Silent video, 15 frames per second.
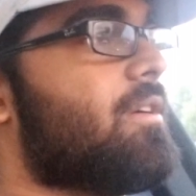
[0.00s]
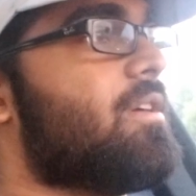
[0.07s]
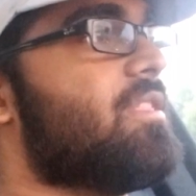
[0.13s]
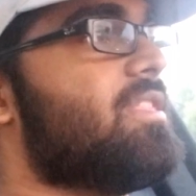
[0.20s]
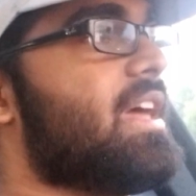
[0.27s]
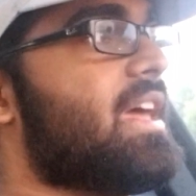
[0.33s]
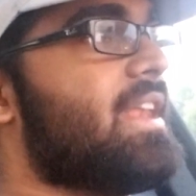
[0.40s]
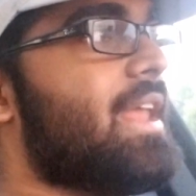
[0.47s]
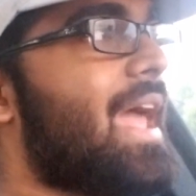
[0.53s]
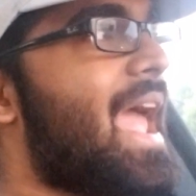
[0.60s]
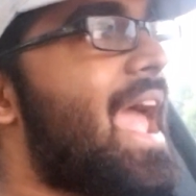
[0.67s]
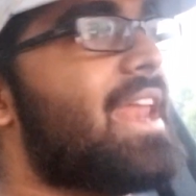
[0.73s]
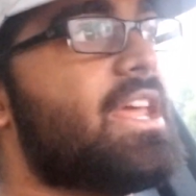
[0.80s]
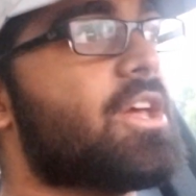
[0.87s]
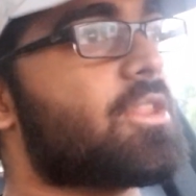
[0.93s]
than
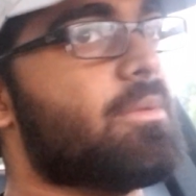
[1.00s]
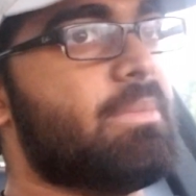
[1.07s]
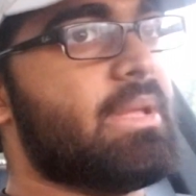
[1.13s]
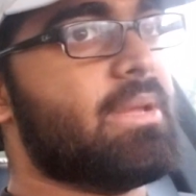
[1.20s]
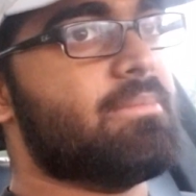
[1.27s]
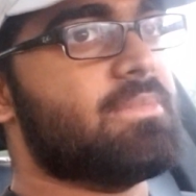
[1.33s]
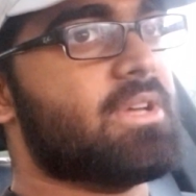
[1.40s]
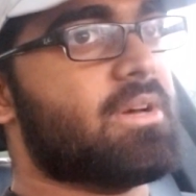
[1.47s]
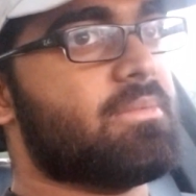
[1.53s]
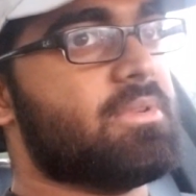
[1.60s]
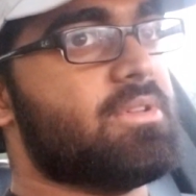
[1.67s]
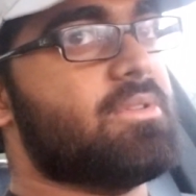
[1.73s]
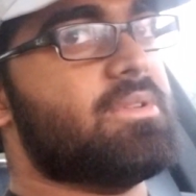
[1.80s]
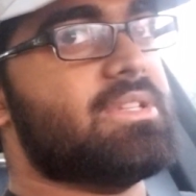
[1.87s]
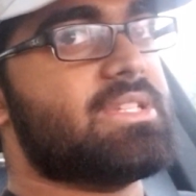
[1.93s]
any other
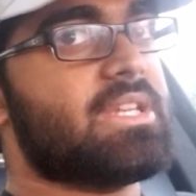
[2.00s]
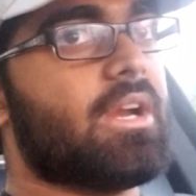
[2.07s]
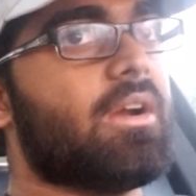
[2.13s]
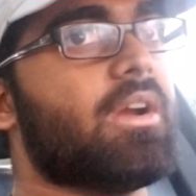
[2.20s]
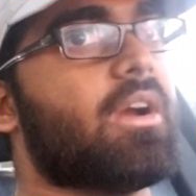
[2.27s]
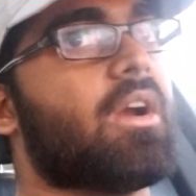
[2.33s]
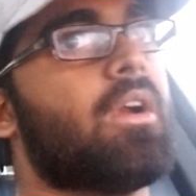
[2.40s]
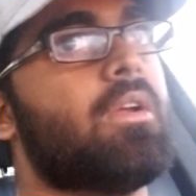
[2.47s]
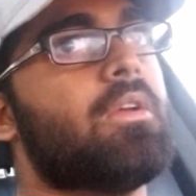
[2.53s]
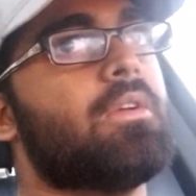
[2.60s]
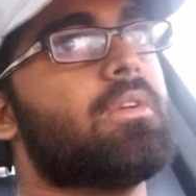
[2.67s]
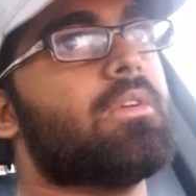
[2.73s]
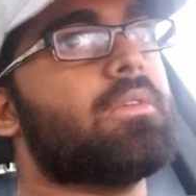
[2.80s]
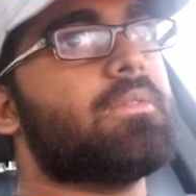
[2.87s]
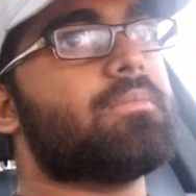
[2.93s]
BMW interior,
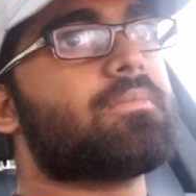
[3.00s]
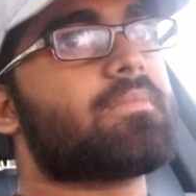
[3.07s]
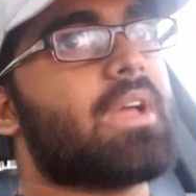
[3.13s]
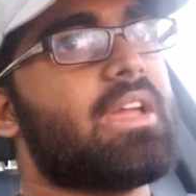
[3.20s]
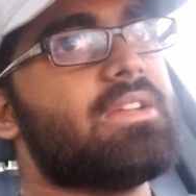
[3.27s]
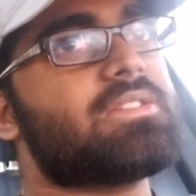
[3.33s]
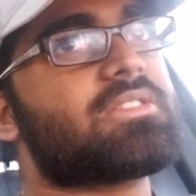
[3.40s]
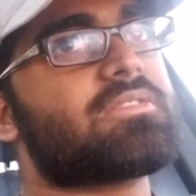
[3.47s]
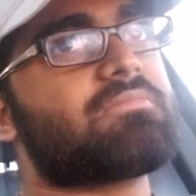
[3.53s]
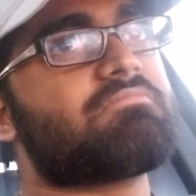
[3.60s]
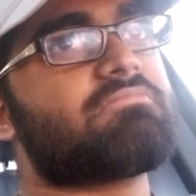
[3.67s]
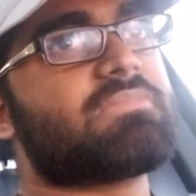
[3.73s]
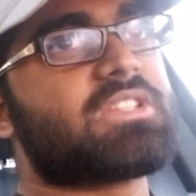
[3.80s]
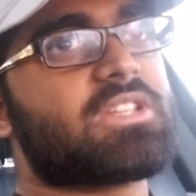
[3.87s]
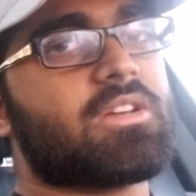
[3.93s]
is
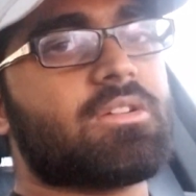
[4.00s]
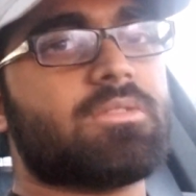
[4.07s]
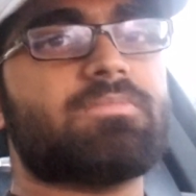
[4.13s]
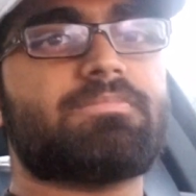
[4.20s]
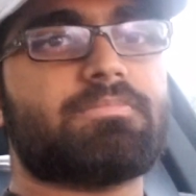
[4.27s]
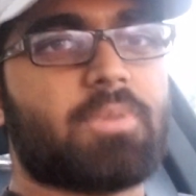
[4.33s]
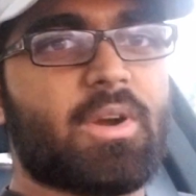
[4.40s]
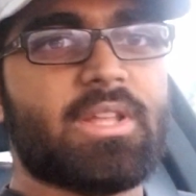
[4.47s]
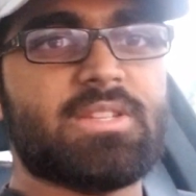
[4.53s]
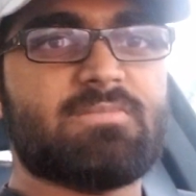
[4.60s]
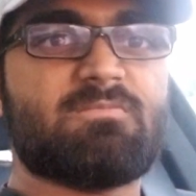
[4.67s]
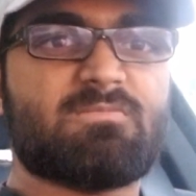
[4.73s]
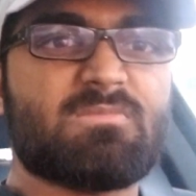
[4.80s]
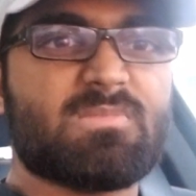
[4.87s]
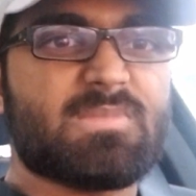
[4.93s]
still pretty
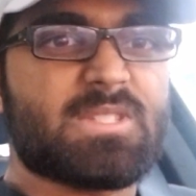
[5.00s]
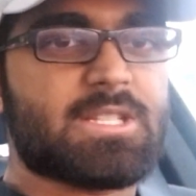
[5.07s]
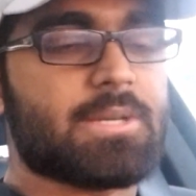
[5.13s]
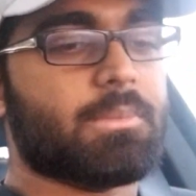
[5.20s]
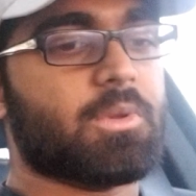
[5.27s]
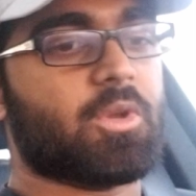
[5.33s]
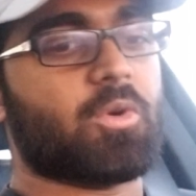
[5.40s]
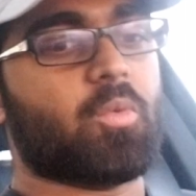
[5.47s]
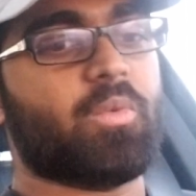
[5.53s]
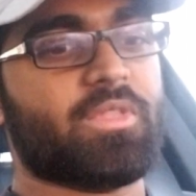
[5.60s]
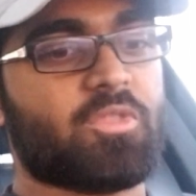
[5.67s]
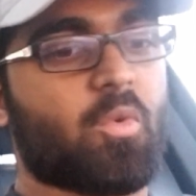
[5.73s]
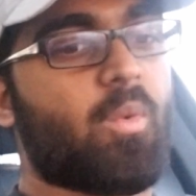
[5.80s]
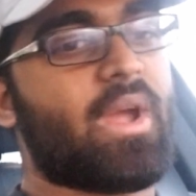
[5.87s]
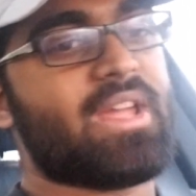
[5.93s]
similar with
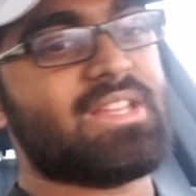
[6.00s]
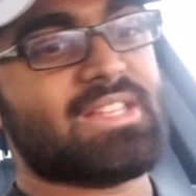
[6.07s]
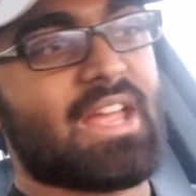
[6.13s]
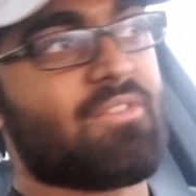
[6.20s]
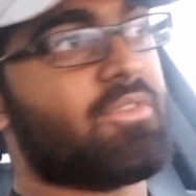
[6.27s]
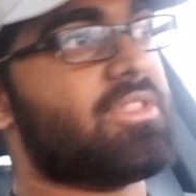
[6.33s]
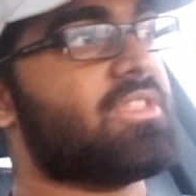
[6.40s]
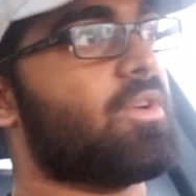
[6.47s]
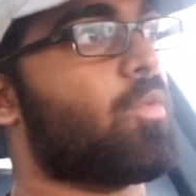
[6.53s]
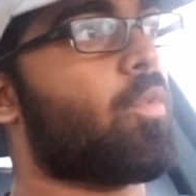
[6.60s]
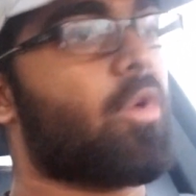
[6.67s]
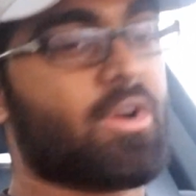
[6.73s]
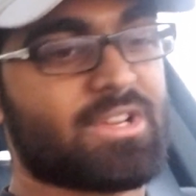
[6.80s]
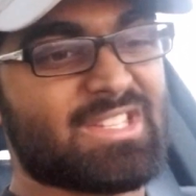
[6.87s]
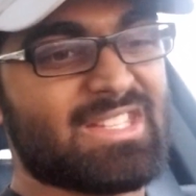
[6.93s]
the way everything
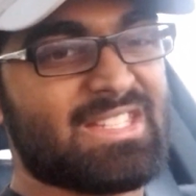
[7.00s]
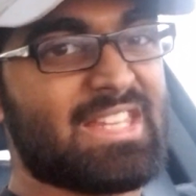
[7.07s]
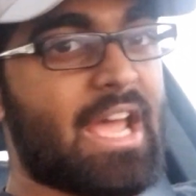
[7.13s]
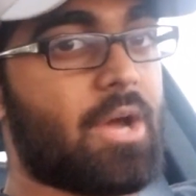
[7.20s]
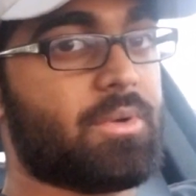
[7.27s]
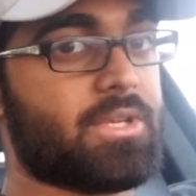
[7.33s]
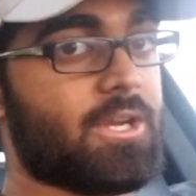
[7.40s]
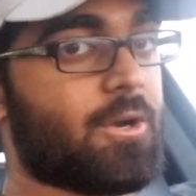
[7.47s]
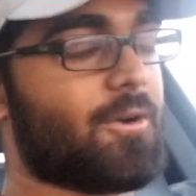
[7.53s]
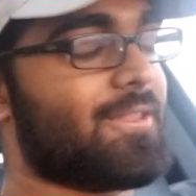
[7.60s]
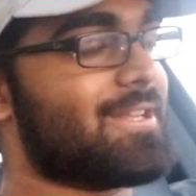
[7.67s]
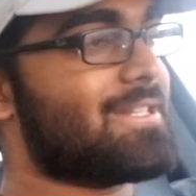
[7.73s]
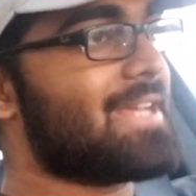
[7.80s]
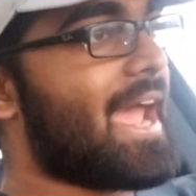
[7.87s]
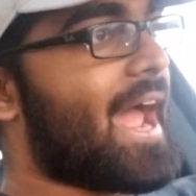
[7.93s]
works down here in
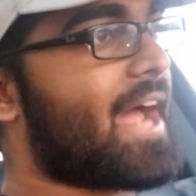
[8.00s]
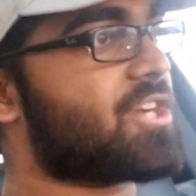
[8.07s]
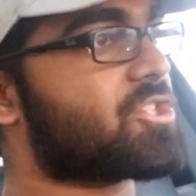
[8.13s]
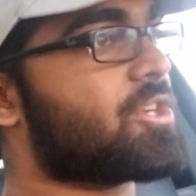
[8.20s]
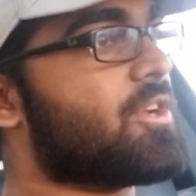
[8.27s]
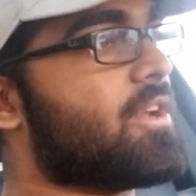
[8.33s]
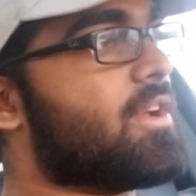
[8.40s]
the dash.